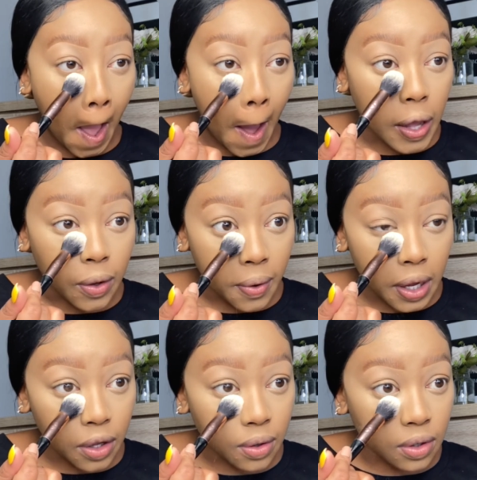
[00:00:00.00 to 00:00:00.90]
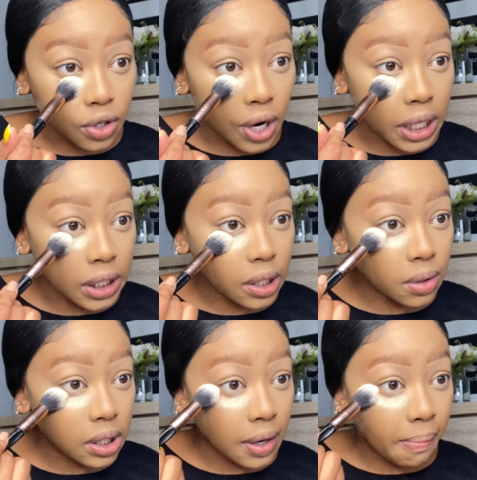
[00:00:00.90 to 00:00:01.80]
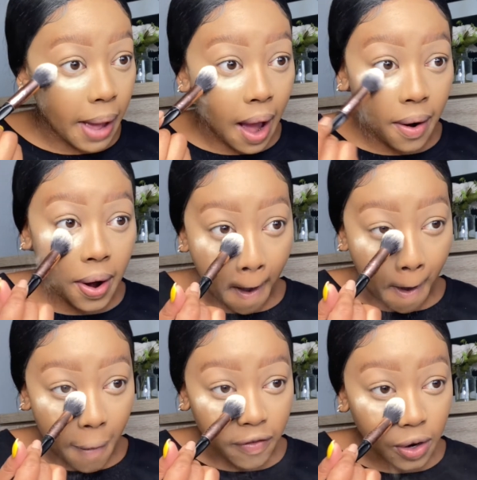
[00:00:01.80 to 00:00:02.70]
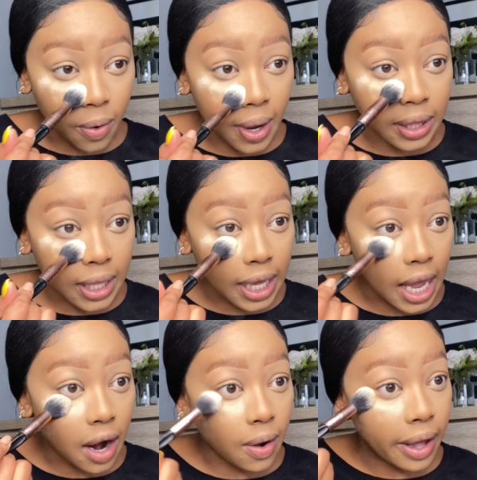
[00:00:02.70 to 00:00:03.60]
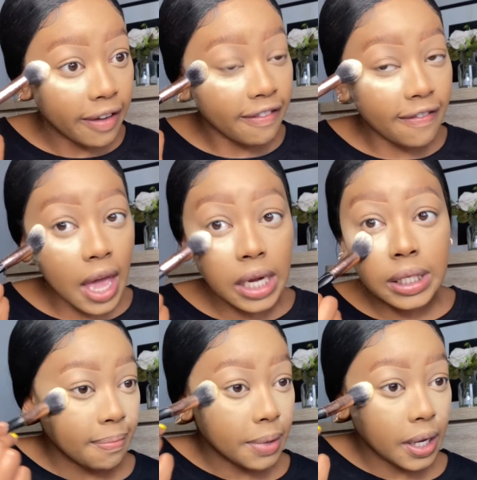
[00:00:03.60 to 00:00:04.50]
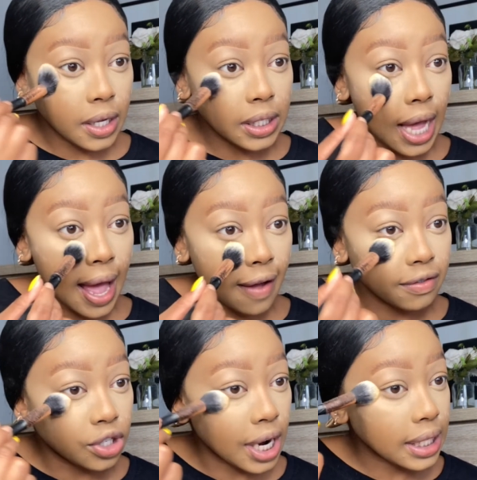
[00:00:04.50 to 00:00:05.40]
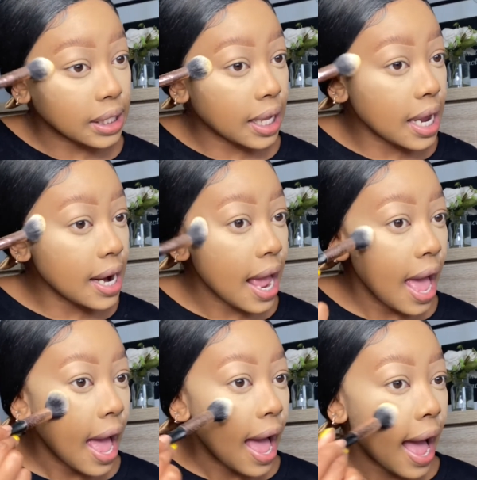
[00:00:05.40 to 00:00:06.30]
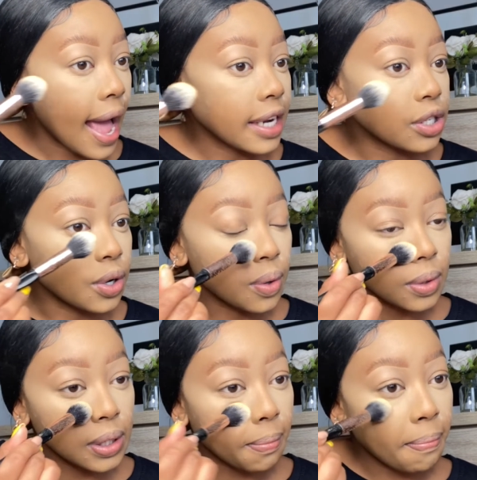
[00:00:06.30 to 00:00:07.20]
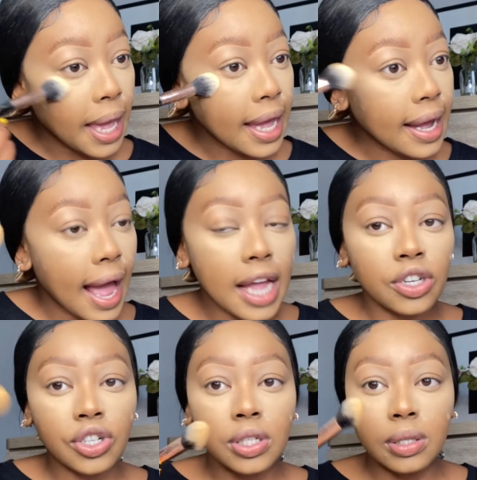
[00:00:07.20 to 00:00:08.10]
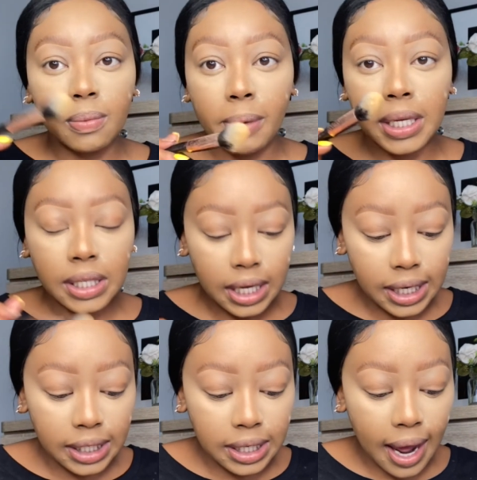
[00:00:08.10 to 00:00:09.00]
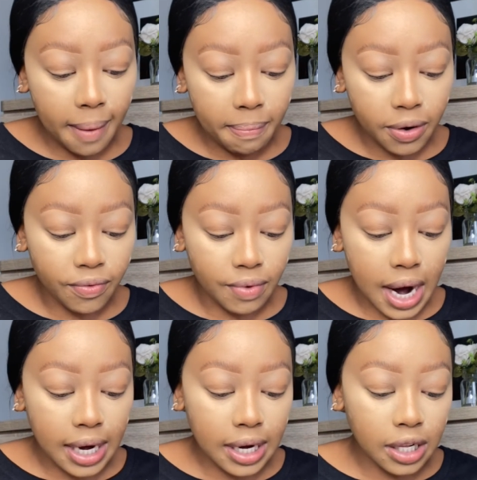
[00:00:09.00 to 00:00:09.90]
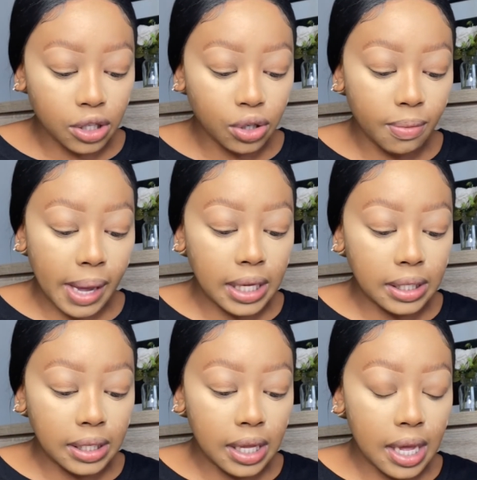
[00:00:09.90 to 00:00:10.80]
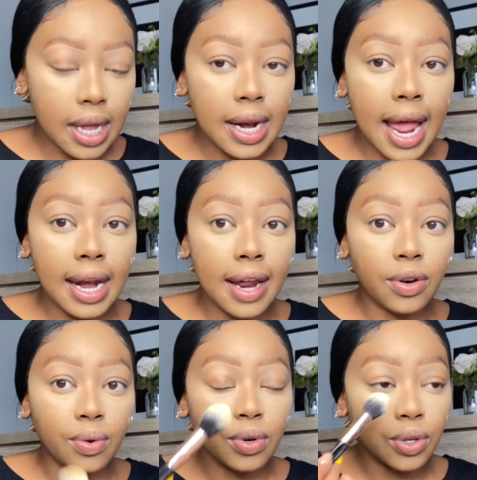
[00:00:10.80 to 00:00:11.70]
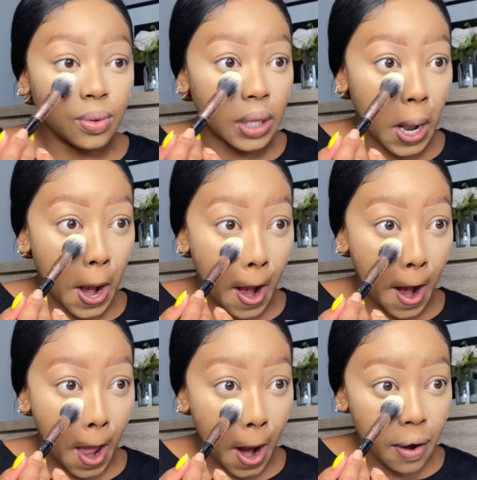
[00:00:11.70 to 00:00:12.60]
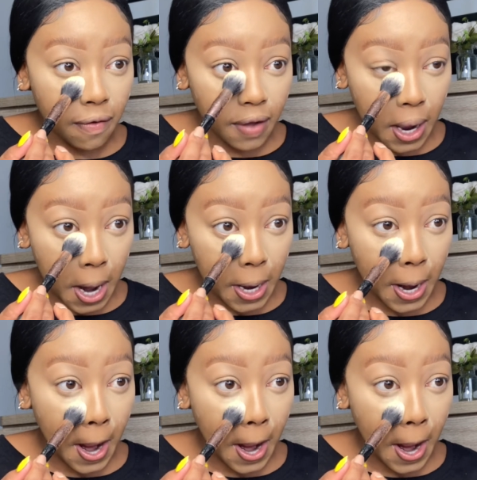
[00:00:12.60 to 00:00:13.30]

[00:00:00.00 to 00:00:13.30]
you can use translucent powder if you don't want the yellow effect. Because I have dry skin, I don't bake. I just basically tap it right into my skin, and I don't use a lot of it.